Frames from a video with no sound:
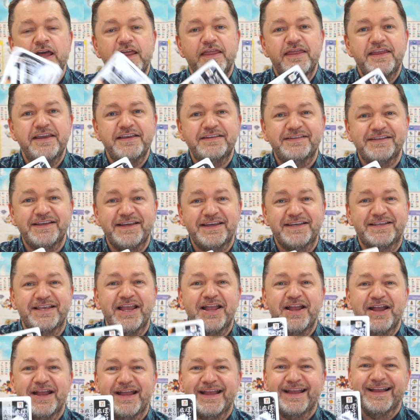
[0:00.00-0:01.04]
This is
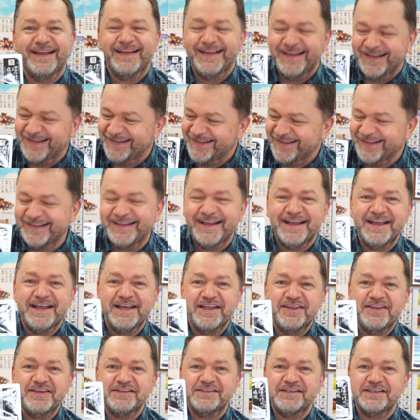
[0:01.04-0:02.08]

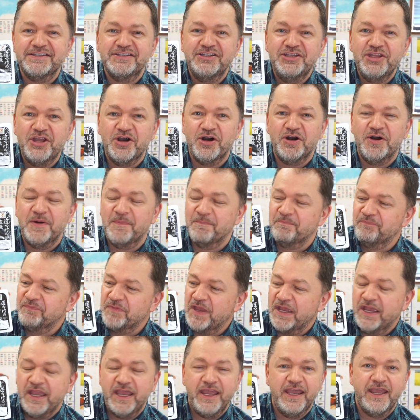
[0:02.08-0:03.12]
this is not
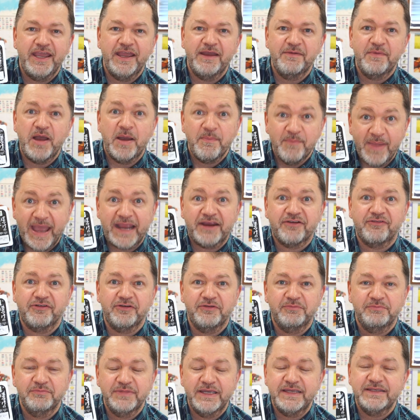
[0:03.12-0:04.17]
a
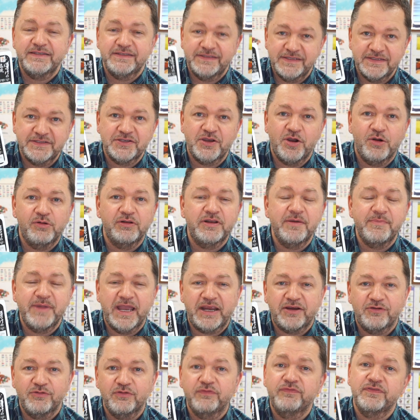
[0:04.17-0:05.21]
mackerel. It's just called a
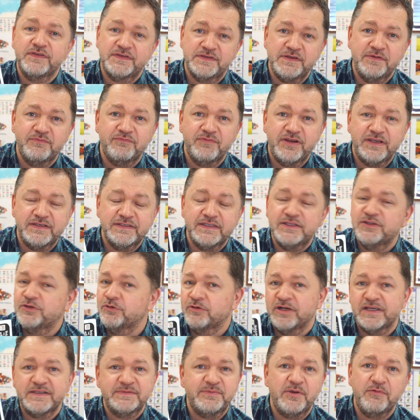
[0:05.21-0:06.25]
mackerel for some reason.
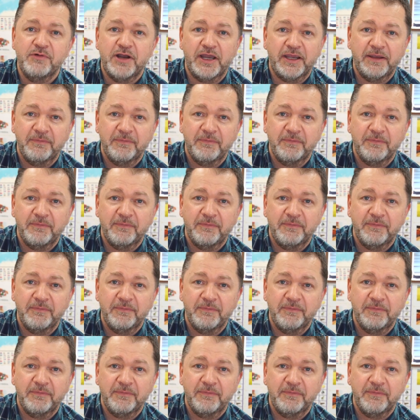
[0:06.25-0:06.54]
Don't ask me why.